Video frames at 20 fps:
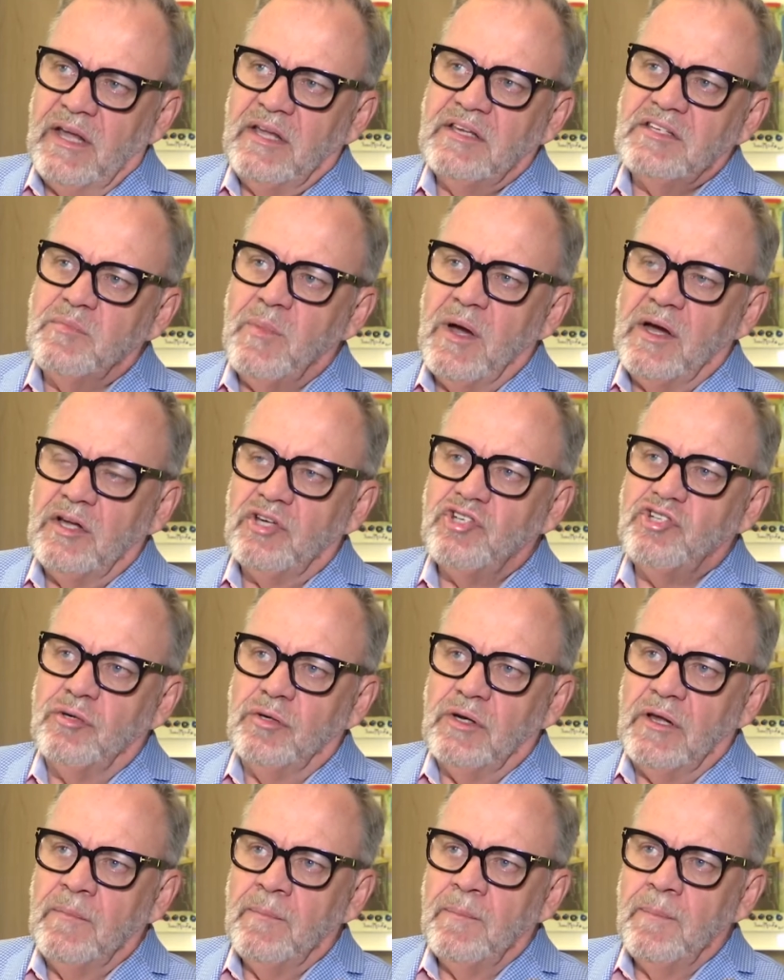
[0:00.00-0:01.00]
Ace
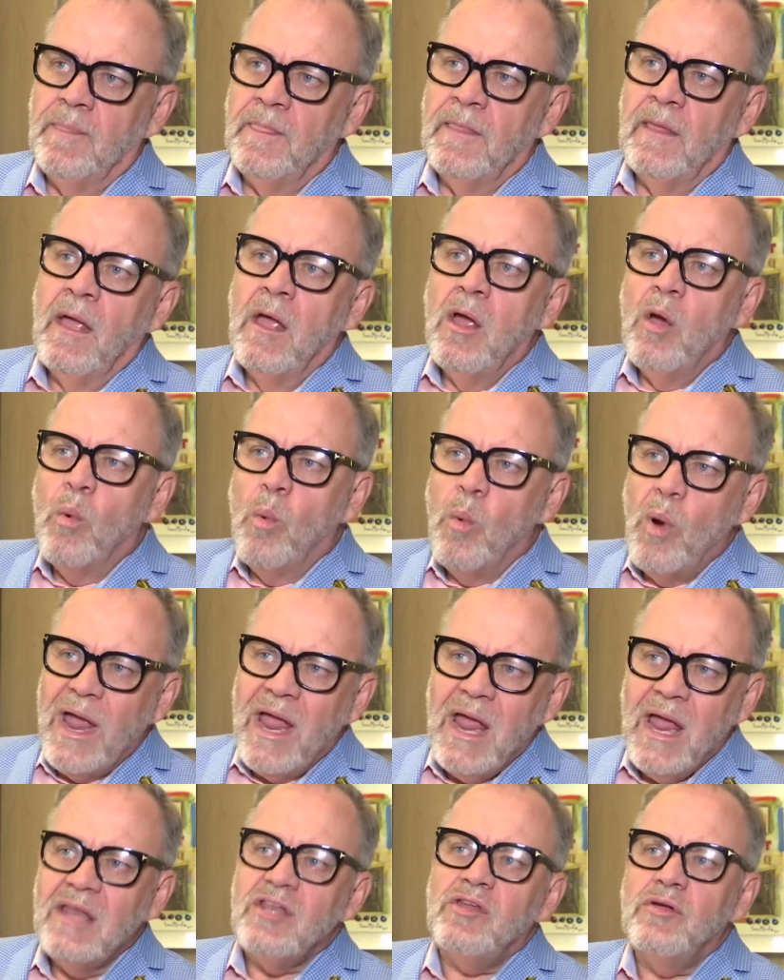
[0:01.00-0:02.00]
Magashule.
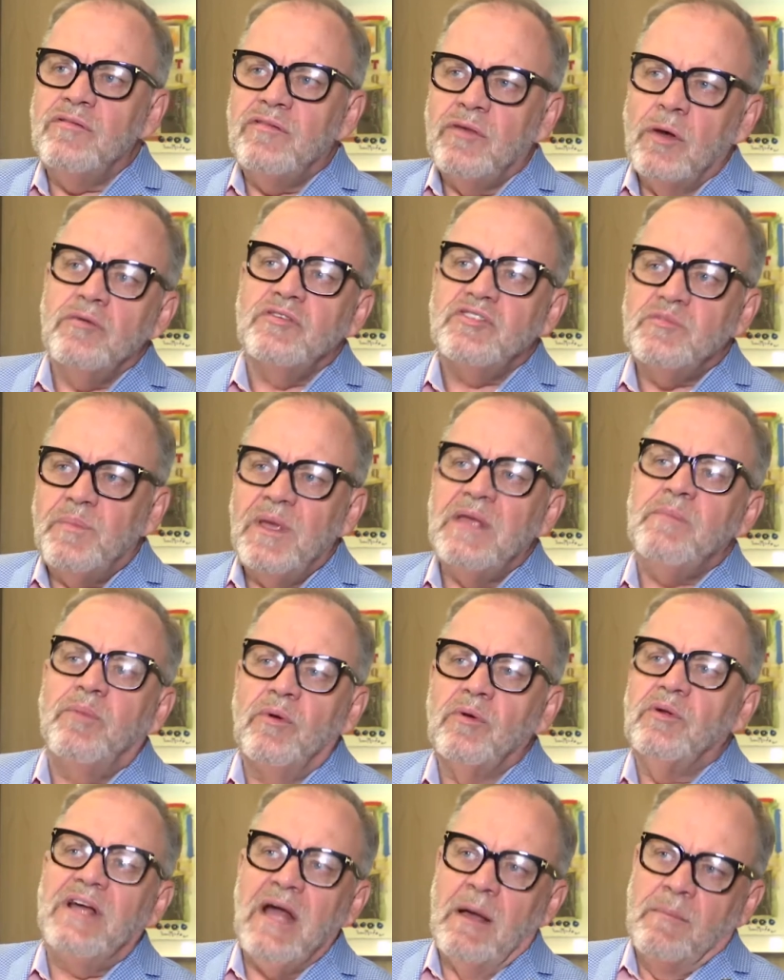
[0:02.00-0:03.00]
Where do those
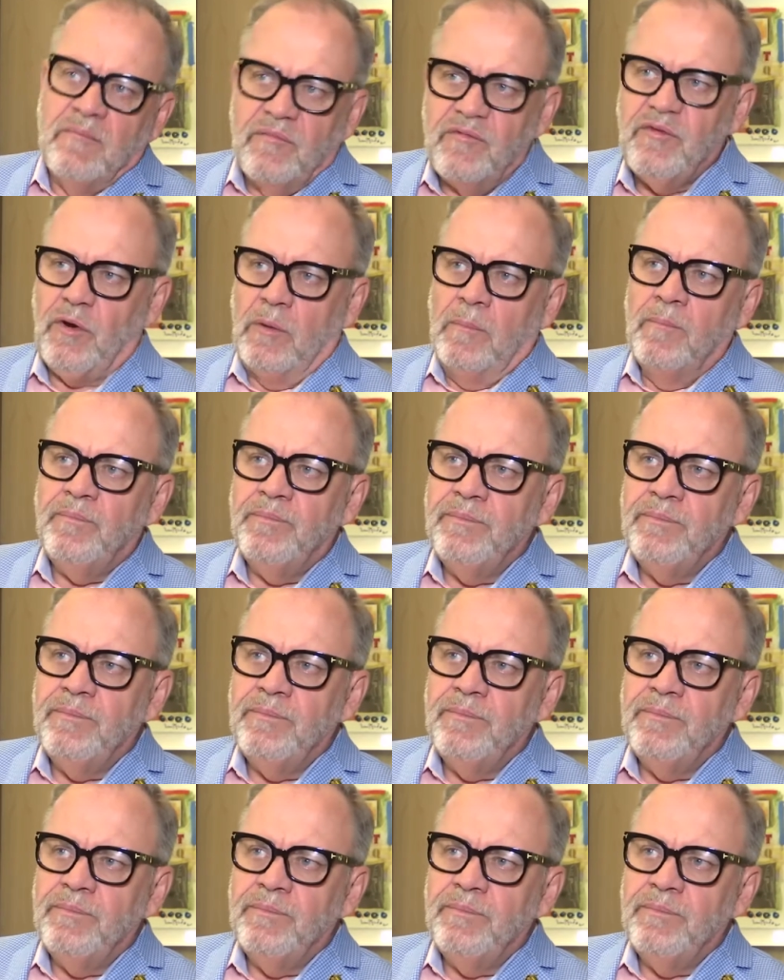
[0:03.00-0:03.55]
people come from